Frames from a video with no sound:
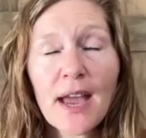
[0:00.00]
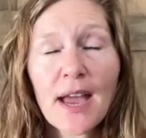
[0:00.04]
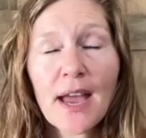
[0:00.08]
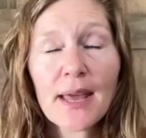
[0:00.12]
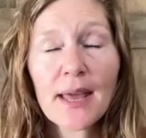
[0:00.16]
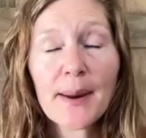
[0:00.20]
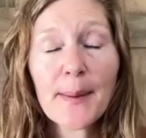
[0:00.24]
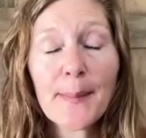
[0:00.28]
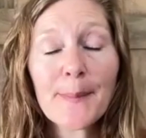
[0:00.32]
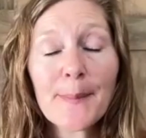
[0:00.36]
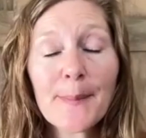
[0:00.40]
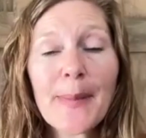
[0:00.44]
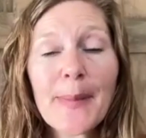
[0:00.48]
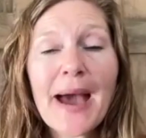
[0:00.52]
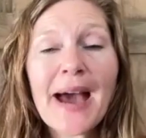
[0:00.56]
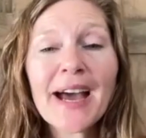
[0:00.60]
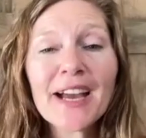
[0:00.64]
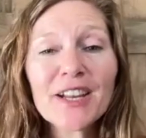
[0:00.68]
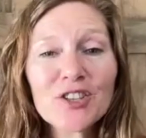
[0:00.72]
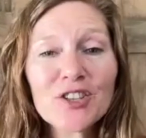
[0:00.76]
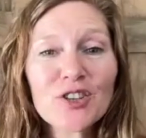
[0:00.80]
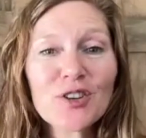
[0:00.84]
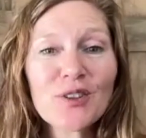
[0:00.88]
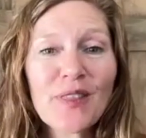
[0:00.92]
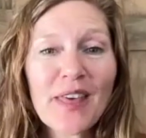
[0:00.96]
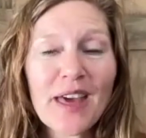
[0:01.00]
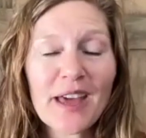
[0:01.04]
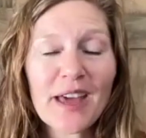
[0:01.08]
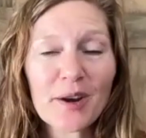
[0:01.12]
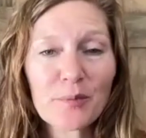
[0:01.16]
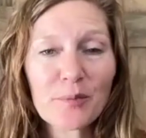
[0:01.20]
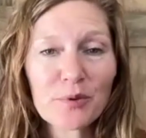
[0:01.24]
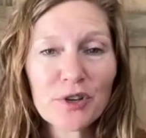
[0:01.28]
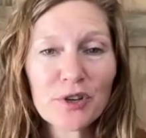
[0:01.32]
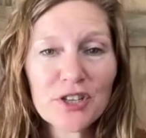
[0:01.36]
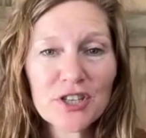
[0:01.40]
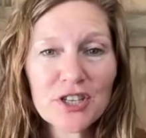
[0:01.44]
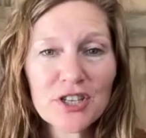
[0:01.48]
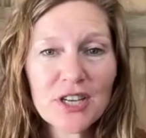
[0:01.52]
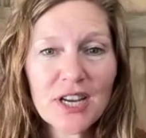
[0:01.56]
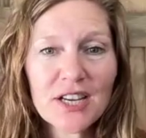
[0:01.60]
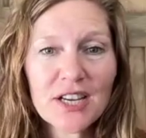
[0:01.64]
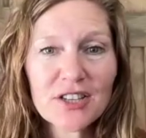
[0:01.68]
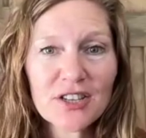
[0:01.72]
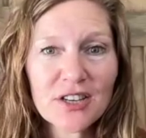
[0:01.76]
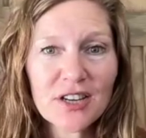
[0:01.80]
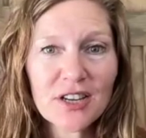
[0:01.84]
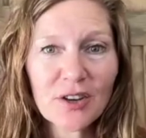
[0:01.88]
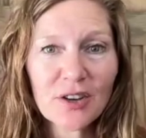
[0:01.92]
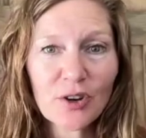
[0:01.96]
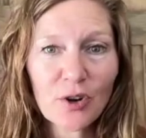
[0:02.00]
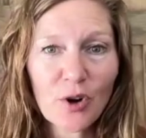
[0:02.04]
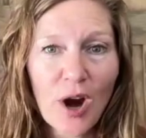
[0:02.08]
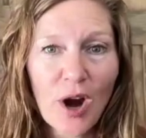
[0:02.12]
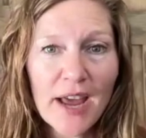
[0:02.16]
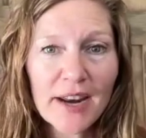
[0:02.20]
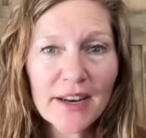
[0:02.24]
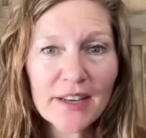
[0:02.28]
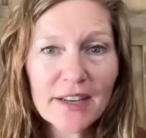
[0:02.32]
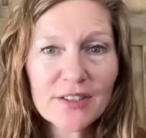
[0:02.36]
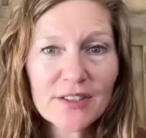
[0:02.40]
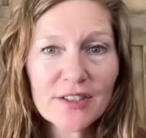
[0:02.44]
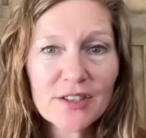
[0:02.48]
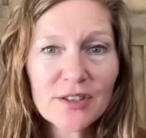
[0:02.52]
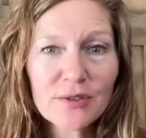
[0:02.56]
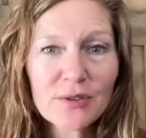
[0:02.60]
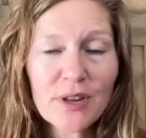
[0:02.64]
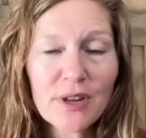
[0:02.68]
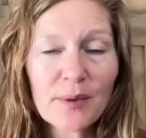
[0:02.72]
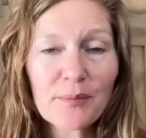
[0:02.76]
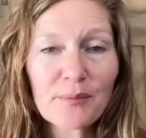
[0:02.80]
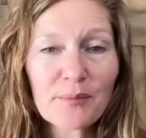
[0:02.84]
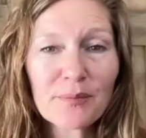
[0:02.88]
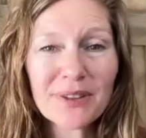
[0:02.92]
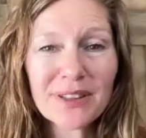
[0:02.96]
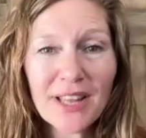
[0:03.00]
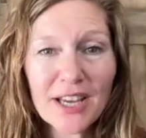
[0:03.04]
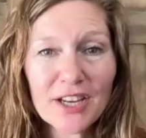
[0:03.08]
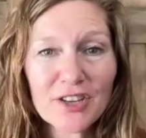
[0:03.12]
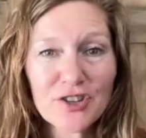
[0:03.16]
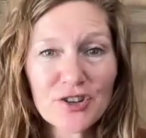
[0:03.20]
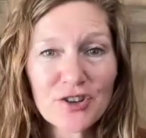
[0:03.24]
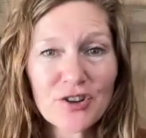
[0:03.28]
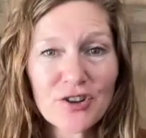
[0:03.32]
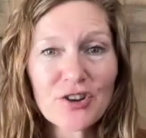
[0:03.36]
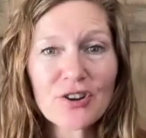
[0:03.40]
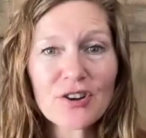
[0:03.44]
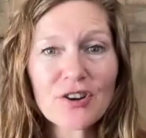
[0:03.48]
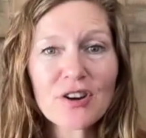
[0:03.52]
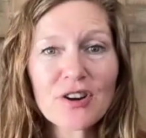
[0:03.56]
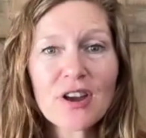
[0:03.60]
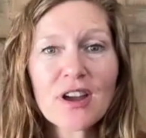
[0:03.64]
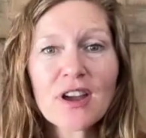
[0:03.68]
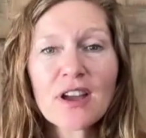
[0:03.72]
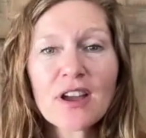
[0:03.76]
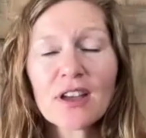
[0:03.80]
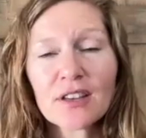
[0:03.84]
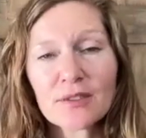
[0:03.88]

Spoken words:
and imagine that appreciation and gratitude and pleasure